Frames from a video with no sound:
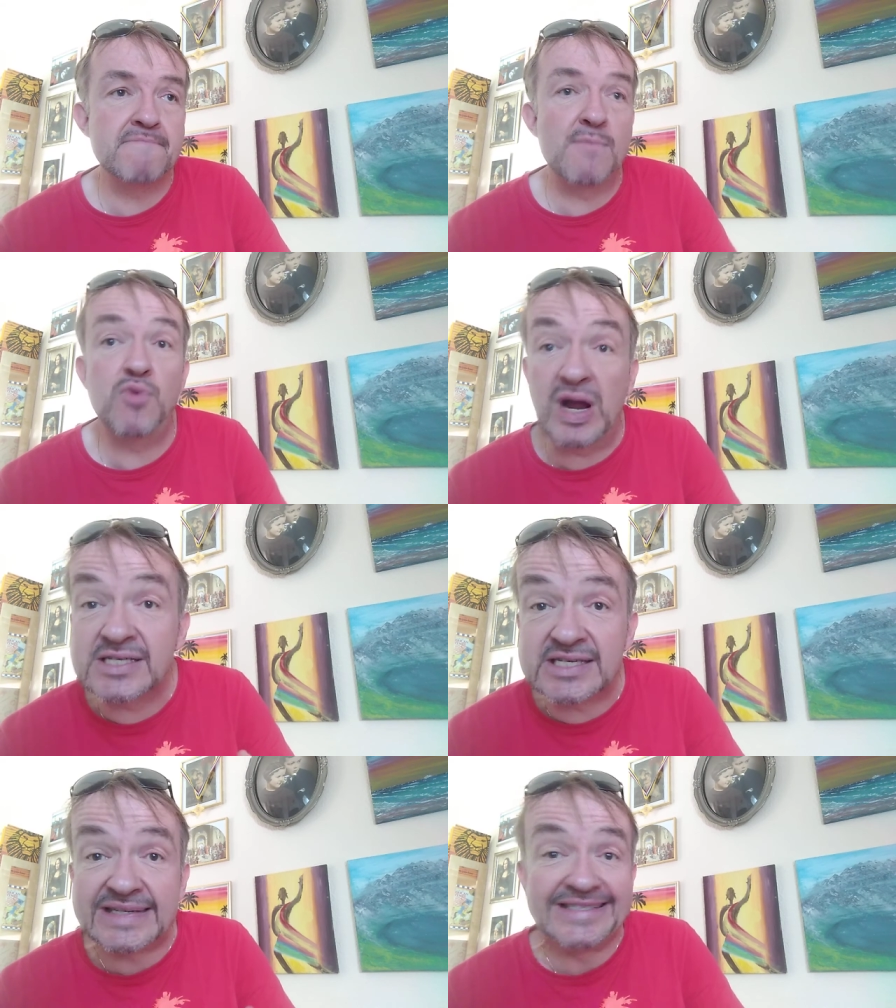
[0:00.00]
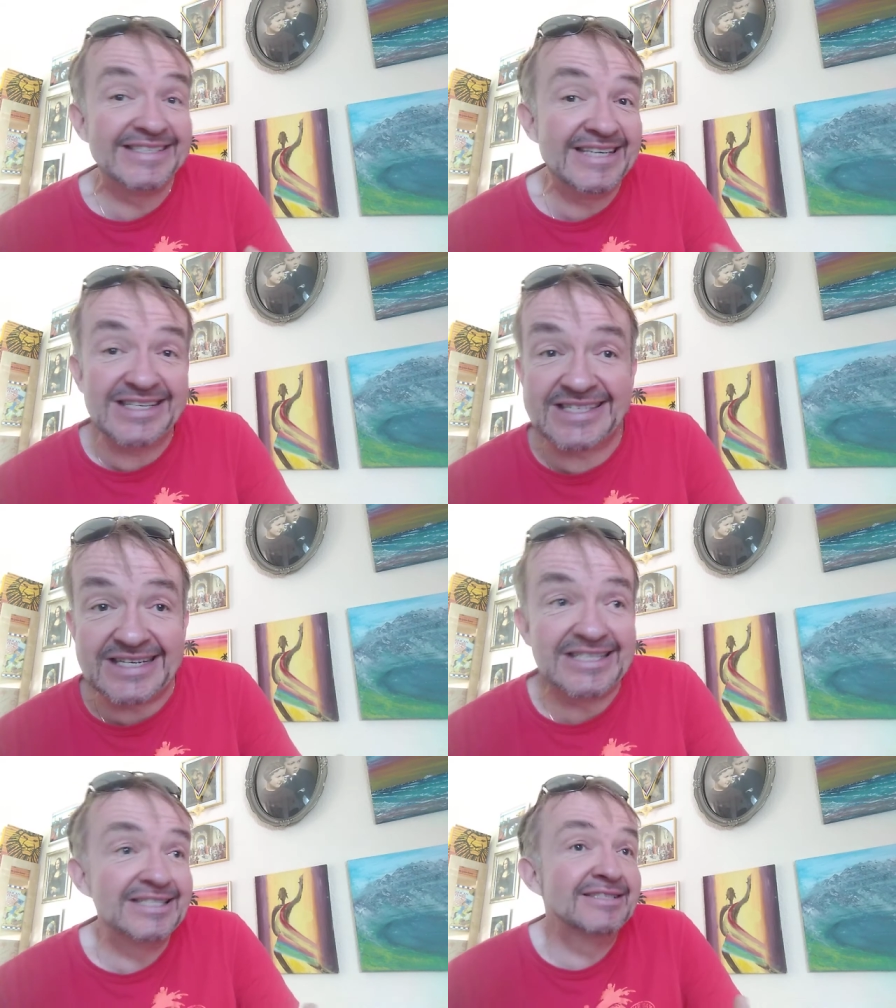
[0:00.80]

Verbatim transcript: embracing, kissing,